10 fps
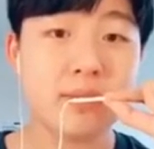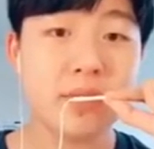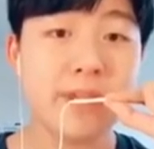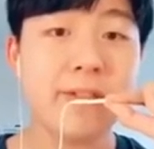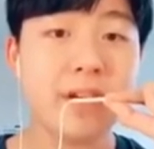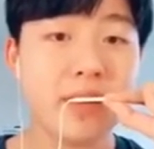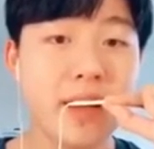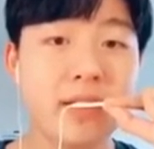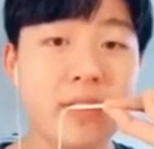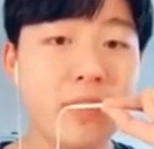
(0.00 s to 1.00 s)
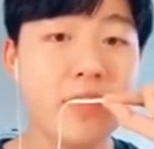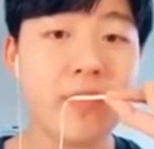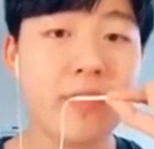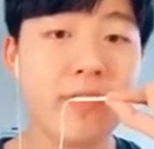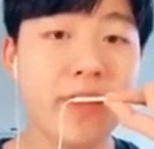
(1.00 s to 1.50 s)
Put a finger down if you've
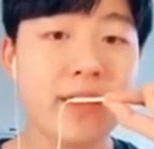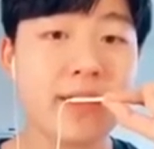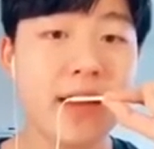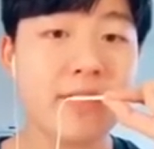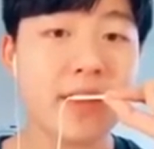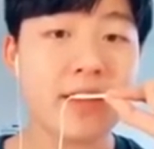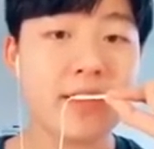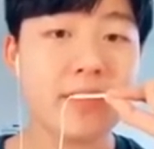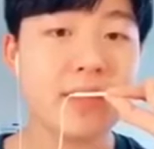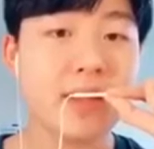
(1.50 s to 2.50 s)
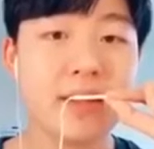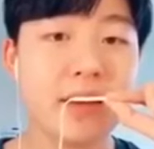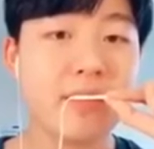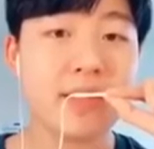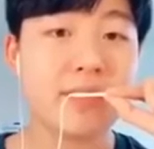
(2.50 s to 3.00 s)
ever faked laughed at something that
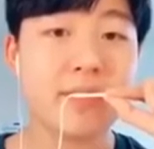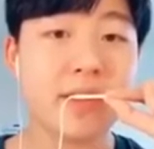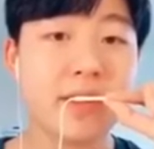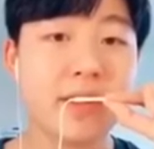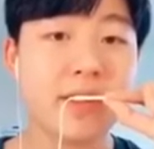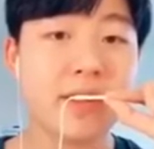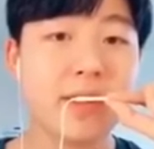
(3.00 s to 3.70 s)
wasn't funny.